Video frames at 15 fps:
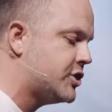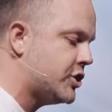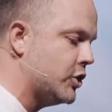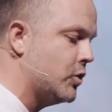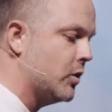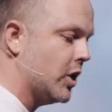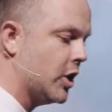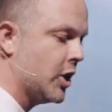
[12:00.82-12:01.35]

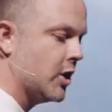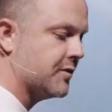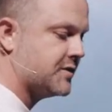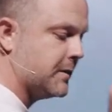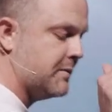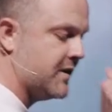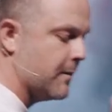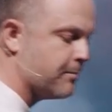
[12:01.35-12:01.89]
to earth to
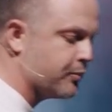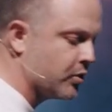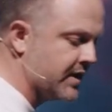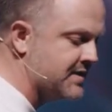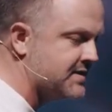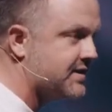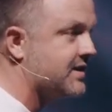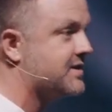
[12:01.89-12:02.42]
be the
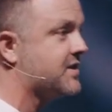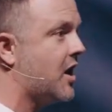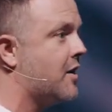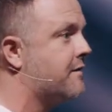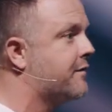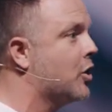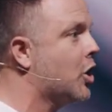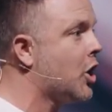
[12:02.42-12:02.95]
princes
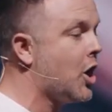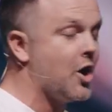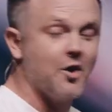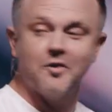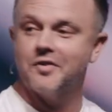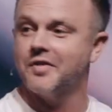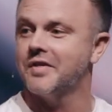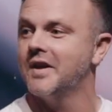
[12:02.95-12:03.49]
of
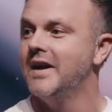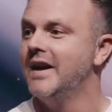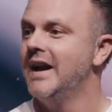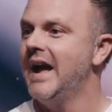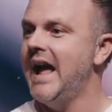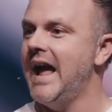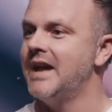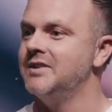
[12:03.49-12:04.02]
earth.
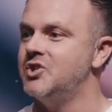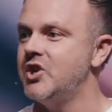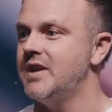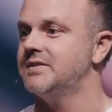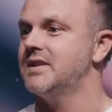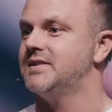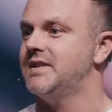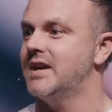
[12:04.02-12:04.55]
And
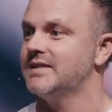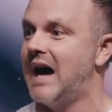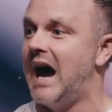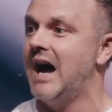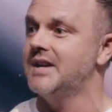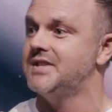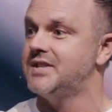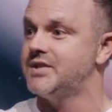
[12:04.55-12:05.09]
Jesus says,
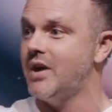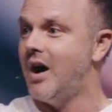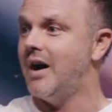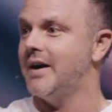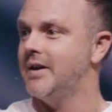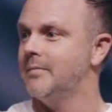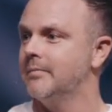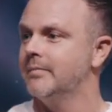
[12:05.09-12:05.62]
I saw
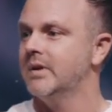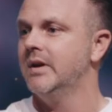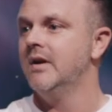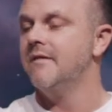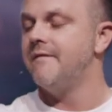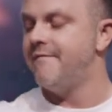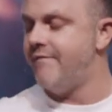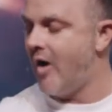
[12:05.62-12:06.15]
him
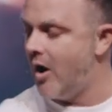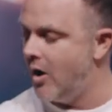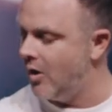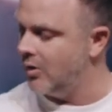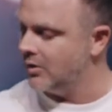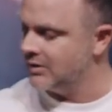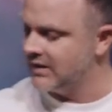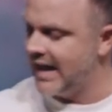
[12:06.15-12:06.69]

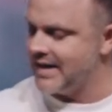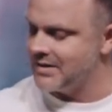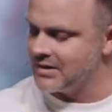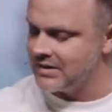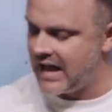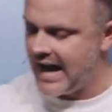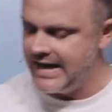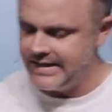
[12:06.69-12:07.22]
fall like
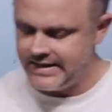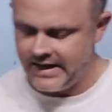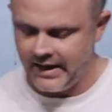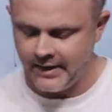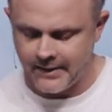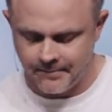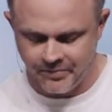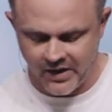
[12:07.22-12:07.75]
lightning